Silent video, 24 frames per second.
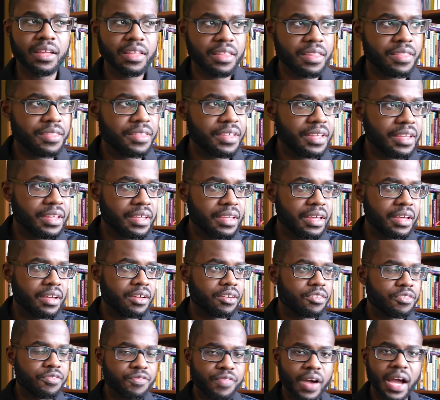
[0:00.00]
the
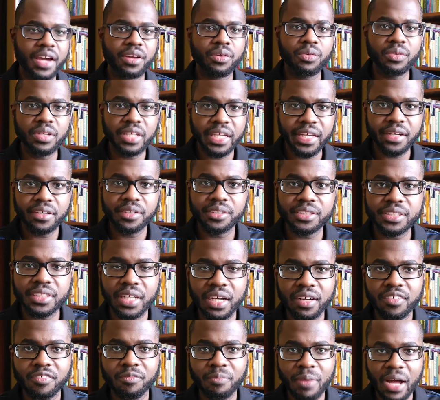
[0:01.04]
final years
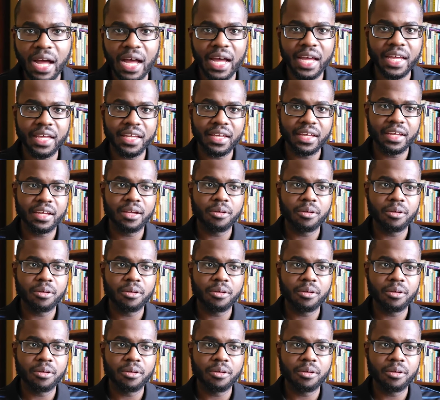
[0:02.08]
of my